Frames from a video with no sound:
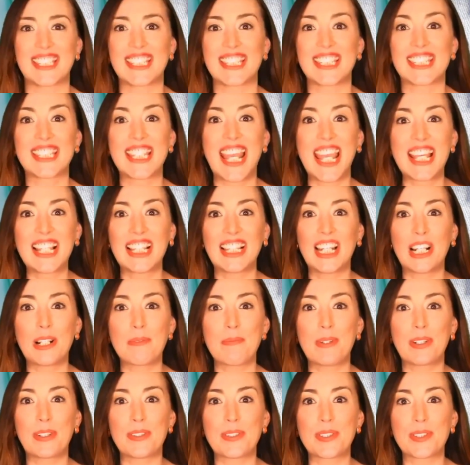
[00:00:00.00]
to St. Clair
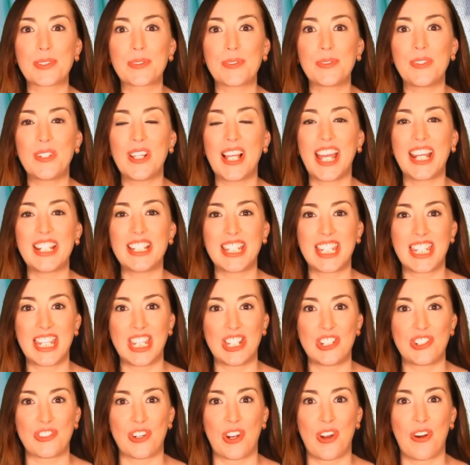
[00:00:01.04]
Middle School and
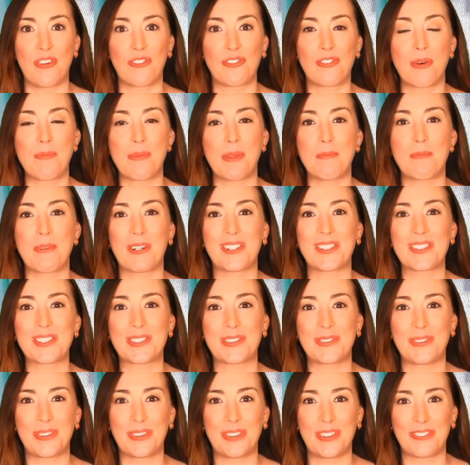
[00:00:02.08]
Hydro from the
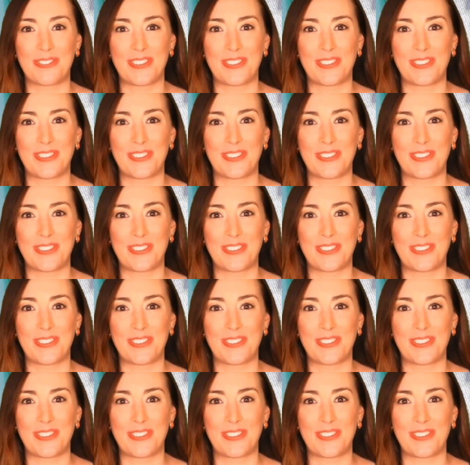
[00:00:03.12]
Berks-Schuylkill